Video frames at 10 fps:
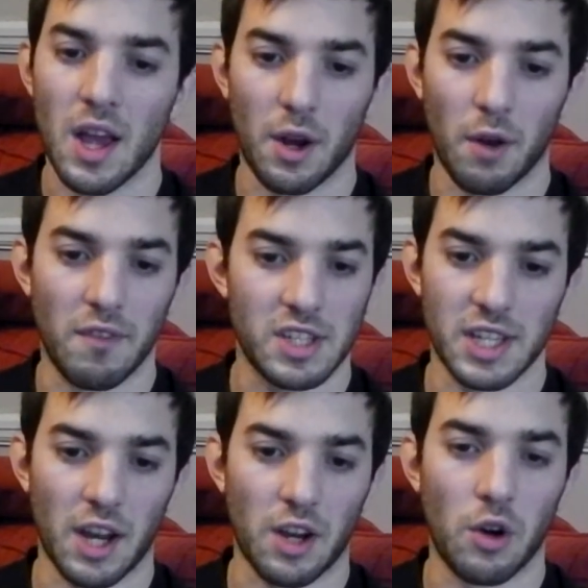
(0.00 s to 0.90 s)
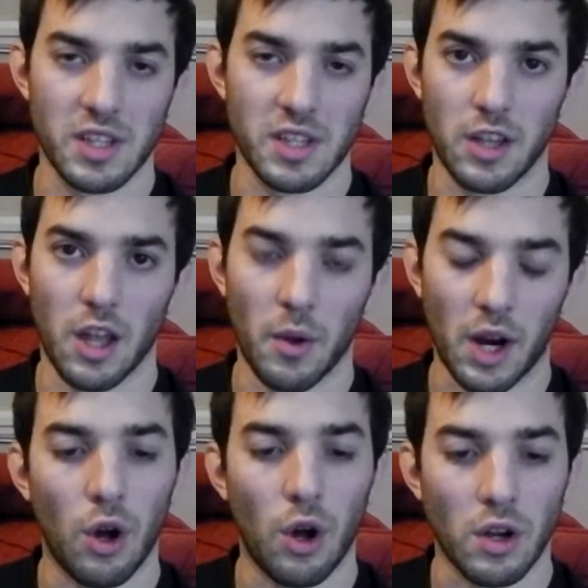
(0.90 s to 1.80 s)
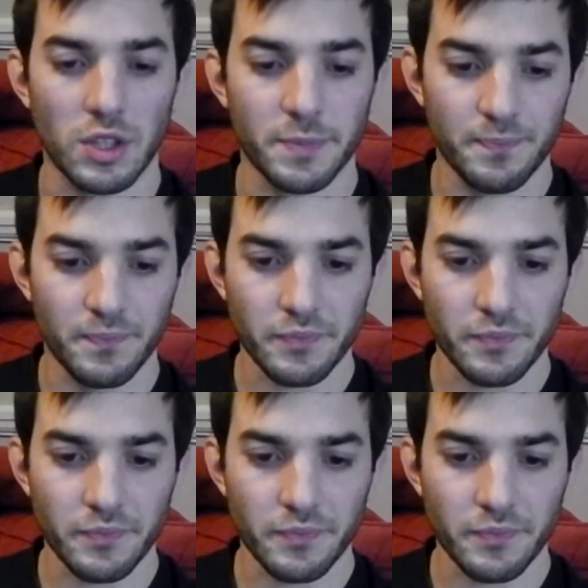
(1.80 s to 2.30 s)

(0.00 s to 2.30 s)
And obviously that core is lower clocked.